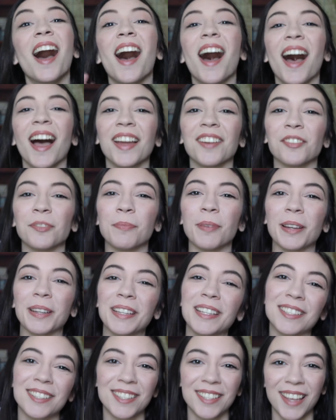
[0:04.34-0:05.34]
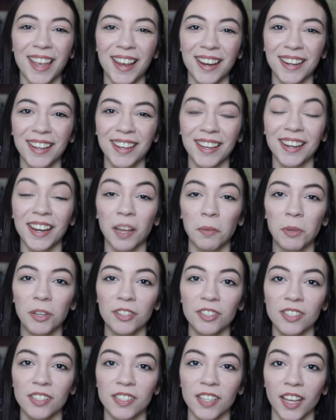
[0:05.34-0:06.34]
Hi everybody, it's Katie and I'm here
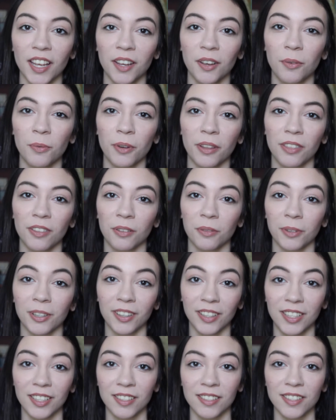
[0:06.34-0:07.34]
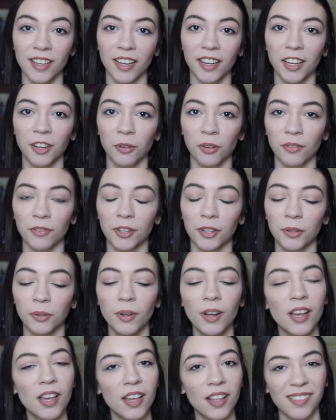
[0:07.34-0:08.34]
today with a really exciting review.
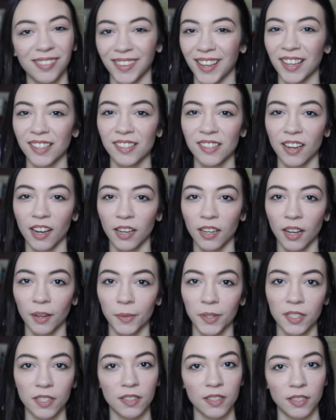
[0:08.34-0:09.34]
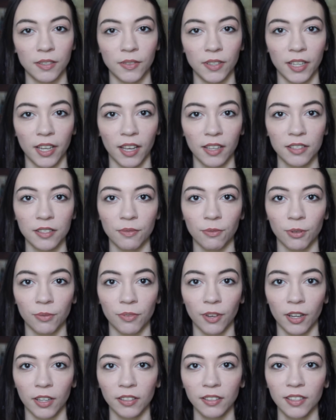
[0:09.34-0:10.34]
Last night I went to CVS for
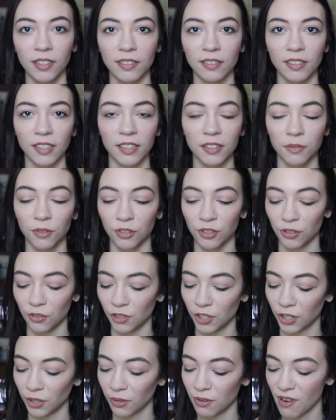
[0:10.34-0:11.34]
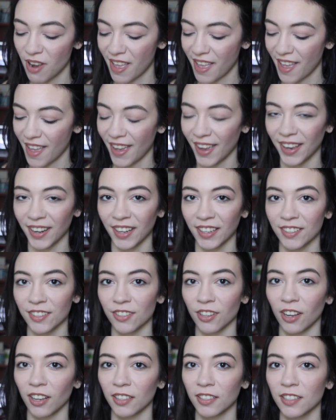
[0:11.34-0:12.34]
fun because that's what you do, and I
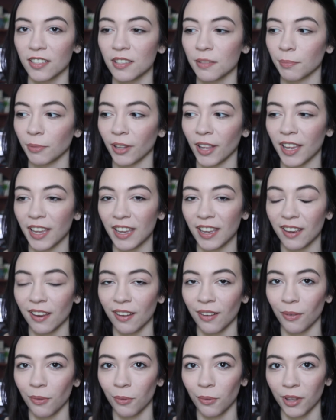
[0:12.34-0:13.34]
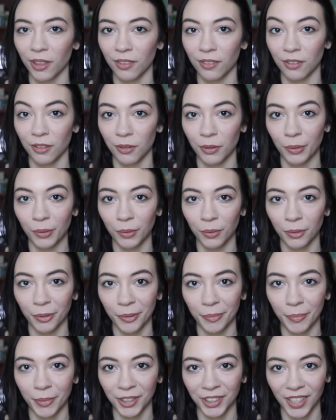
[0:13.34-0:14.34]
saw a display with new
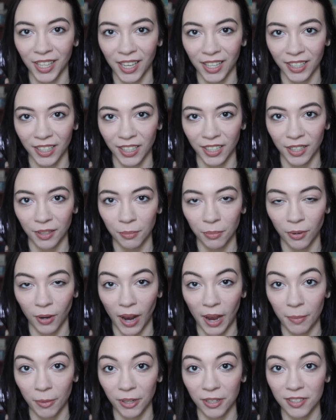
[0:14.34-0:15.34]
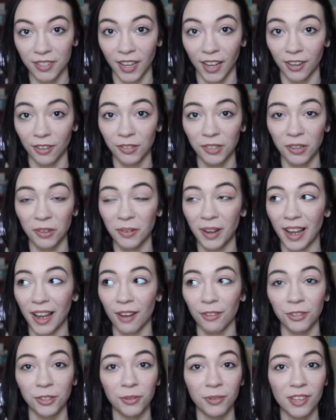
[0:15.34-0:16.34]
Milani primers. I don't know
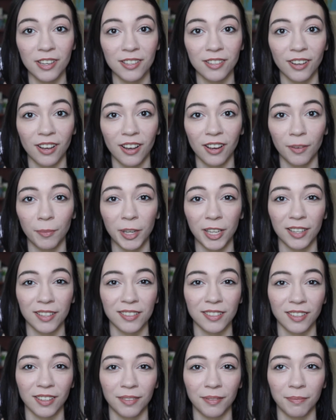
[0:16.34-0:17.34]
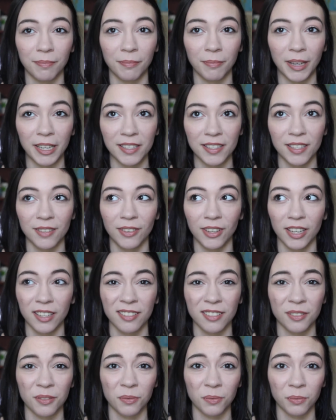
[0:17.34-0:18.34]
how new these are because my
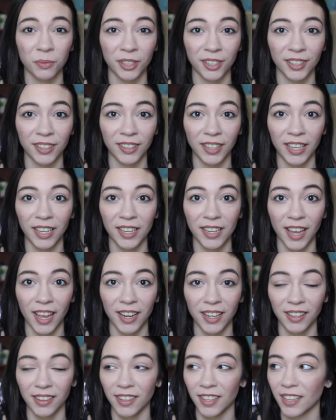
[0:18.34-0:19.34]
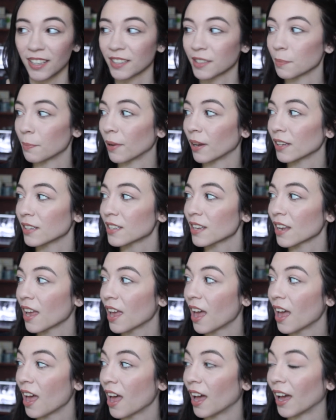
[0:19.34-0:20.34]
CVS is really late getting things, but
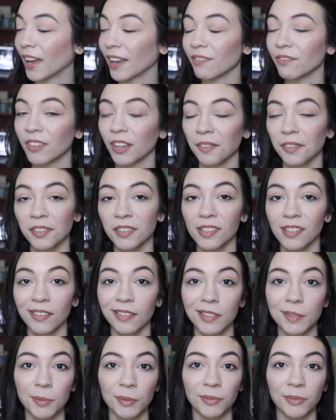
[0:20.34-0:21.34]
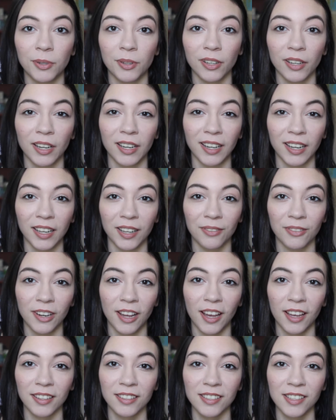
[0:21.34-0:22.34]
I've never seen this before and I have
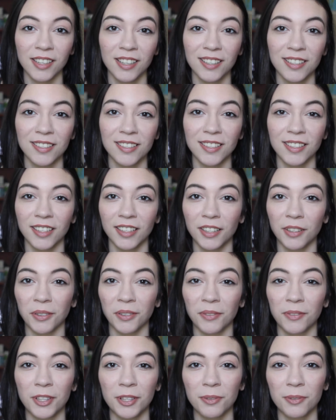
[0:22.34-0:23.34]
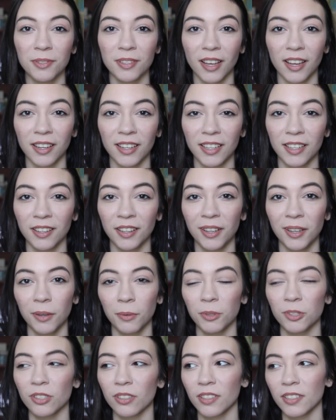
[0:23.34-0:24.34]
not seen any reviews on it,
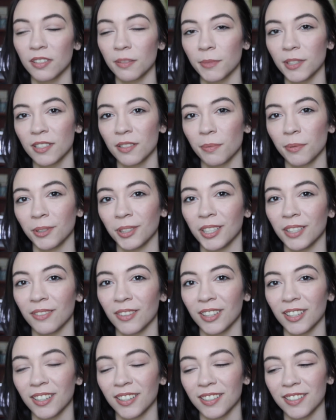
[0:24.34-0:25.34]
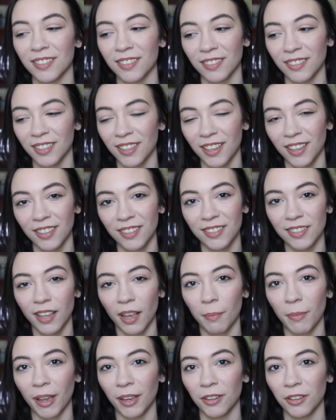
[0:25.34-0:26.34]
which leads me to believe that it is
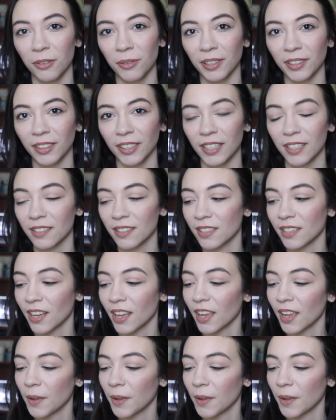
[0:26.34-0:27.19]
semi-new at least.